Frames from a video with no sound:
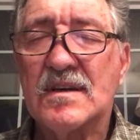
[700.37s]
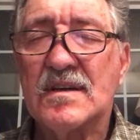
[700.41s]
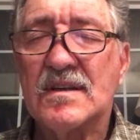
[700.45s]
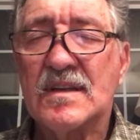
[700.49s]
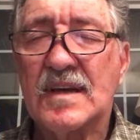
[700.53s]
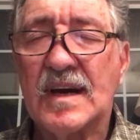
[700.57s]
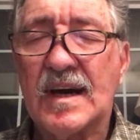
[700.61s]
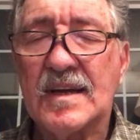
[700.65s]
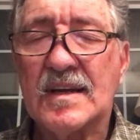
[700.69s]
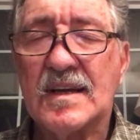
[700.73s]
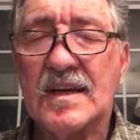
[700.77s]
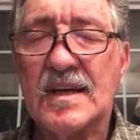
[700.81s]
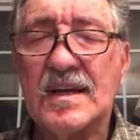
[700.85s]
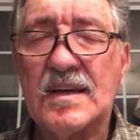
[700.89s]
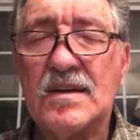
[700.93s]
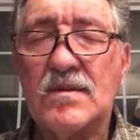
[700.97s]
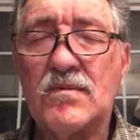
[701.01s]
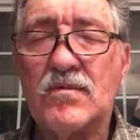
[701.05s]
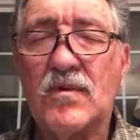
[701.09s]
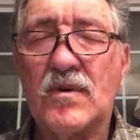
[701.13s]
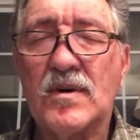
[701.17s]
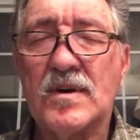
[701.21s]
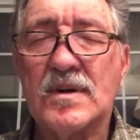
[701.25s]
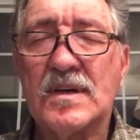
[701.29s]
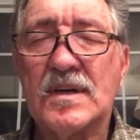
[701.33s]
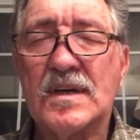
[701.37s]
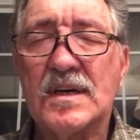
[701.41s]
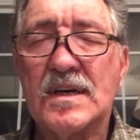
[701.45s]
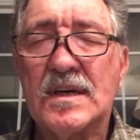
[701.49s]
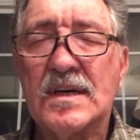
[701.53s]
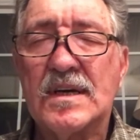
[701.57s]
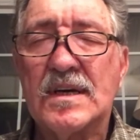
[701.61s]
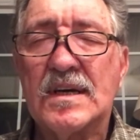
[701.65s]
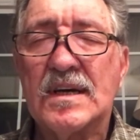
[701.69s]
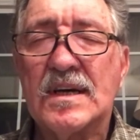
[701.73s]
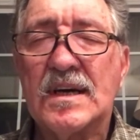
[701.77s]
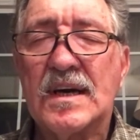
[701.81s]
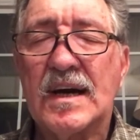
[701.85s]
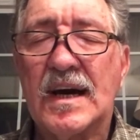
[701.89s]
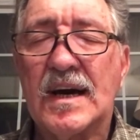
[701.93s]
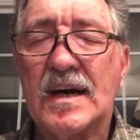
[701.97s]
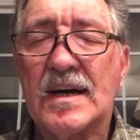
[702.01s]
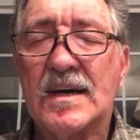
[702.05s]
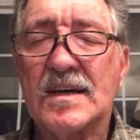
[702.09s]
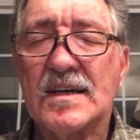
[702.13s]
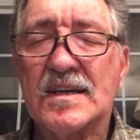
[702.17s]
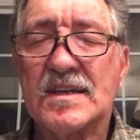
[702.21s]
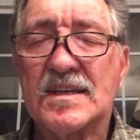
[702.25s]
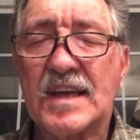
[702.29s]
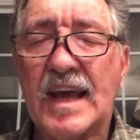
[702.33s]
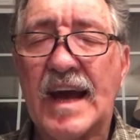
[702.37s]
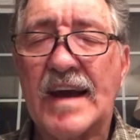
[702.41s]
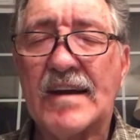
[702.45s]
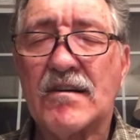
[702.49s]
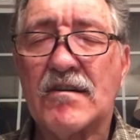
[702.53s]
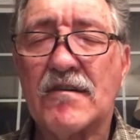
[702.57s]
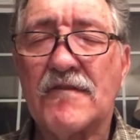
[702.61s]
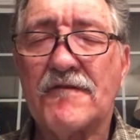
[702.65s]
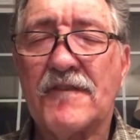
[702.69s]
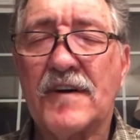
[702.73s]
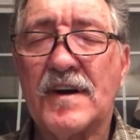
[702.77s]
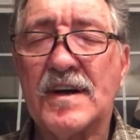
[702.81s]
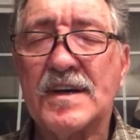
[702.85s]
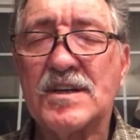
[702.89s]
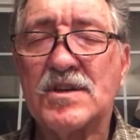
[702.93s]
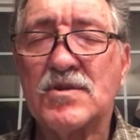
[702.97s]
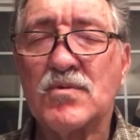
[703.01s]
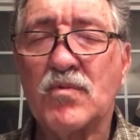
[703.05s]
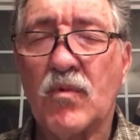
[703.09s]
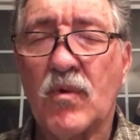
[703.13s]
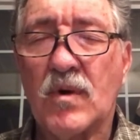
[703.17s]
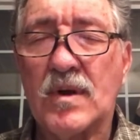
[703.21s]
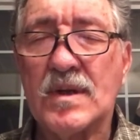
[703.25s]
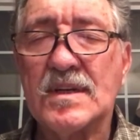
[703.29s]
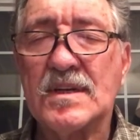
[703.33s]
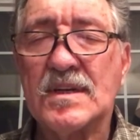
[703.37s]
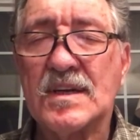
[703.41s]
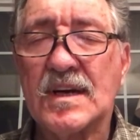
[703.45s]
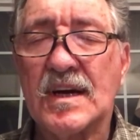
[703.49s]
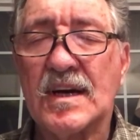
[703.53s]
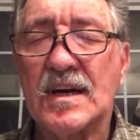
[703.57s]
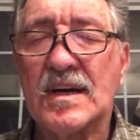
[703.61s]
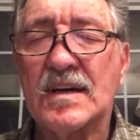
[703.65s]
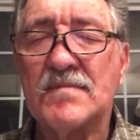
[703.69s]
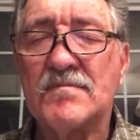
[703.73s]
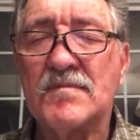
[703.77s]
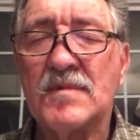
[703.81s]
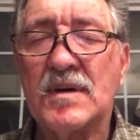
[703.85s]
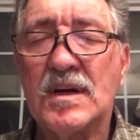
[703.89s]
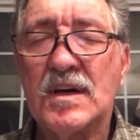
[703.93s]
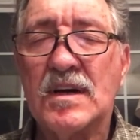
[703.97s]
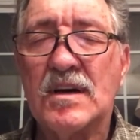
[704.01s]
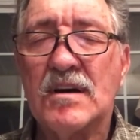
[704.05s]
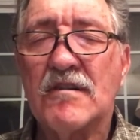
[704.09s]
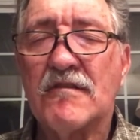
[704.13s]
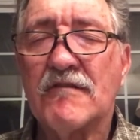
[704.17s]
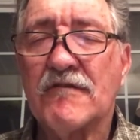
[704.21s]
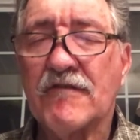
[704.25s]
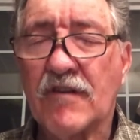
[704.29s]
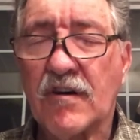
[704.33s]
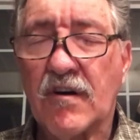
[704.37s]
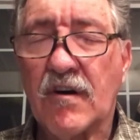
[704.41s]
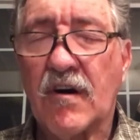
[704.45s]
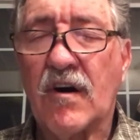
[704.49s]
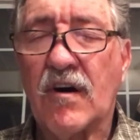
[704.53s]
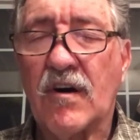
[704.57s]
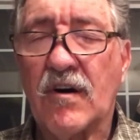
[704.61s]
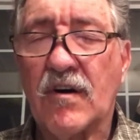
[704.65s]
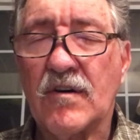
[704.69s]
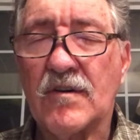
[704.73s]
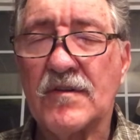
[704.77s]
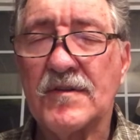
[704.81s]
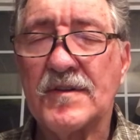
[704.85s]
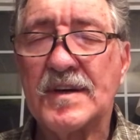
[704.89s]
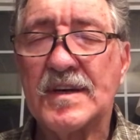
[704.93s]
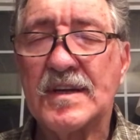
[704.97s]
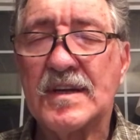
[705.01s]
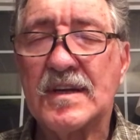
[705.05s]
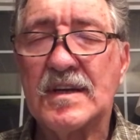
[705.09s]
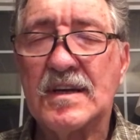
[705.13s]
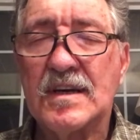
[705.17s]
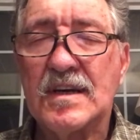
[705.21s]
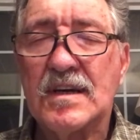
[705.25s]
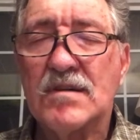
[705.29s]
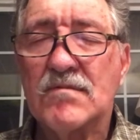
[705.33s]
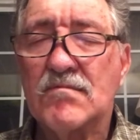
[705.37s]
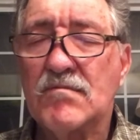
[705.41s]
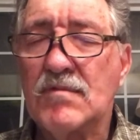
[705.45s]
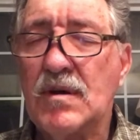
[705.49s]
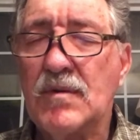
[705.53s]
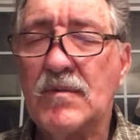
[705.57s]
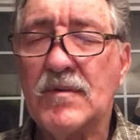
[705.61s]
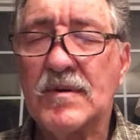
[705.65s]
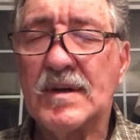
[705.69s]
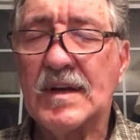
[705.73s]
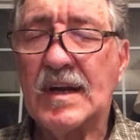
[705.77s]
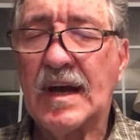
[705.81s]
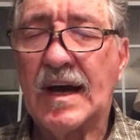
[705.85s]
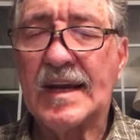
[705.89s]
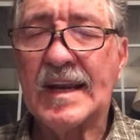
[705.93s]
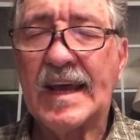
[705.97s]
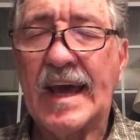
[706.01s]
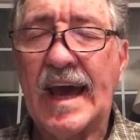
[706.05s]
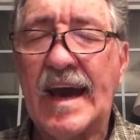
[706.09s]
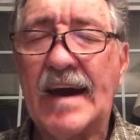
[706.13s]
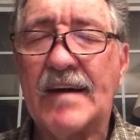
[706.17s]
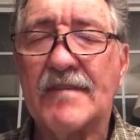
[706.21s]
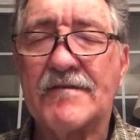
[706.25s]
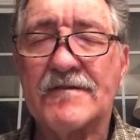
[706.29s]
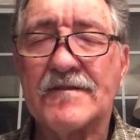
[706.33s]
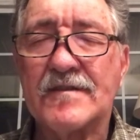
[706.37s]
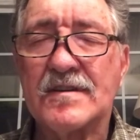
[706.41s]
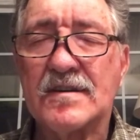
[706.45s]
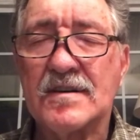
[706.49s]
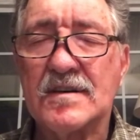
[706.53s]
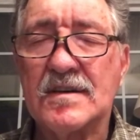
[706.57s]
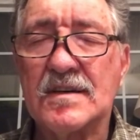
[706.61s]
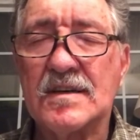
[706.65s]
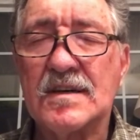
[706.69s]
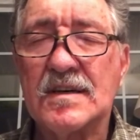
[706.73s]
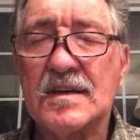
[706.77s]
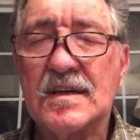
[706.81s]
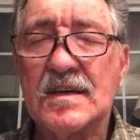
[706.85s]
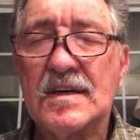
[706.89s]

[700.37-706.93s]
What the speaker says: that he would sacrifice one time for all, that we would not have to